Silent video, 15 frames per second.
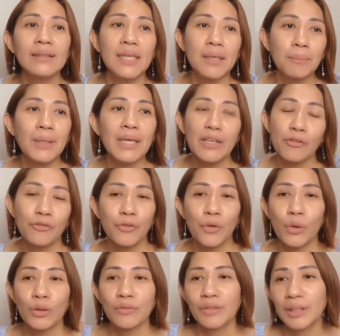deeply
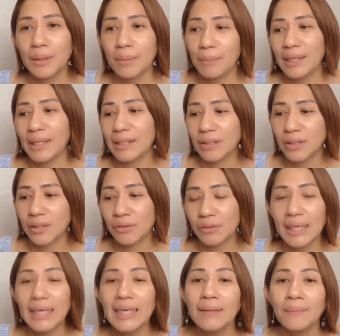involved in the
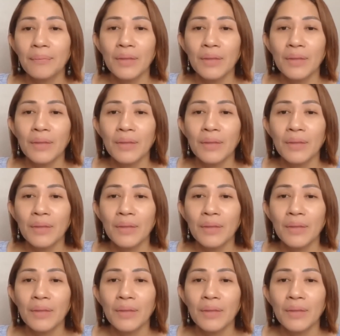ministry